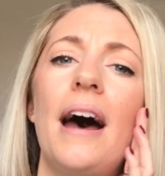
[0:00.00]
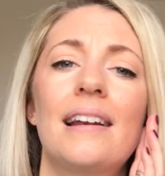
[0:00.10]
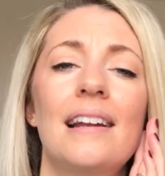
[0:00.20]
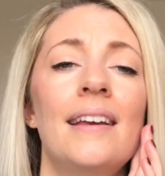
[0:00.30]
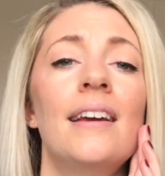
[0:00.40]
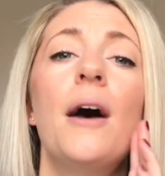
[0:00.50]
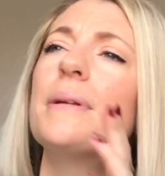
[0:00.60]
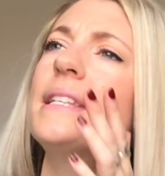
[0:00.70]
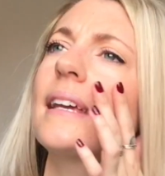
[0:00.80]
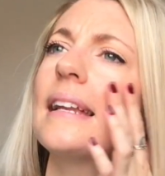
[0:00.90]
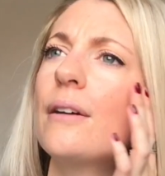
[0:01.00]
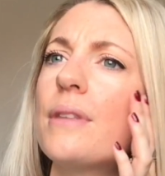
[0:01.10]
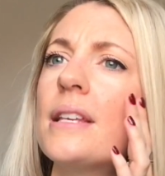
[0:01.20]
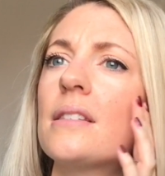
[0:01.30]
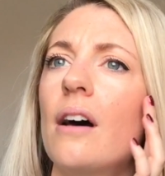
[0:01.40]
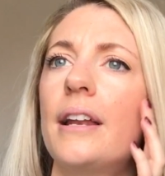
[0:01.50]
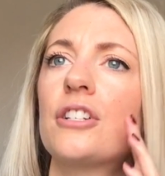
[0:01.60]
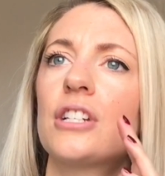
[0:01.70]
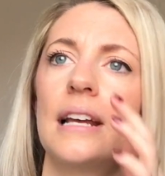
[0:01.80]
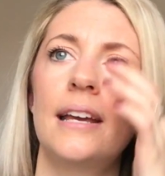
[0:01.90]
badly, particularly on this side
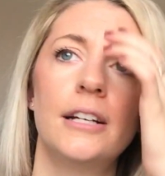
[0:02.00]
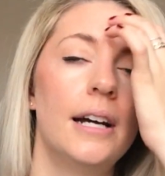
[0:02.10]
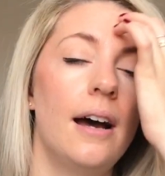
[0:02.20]
actually.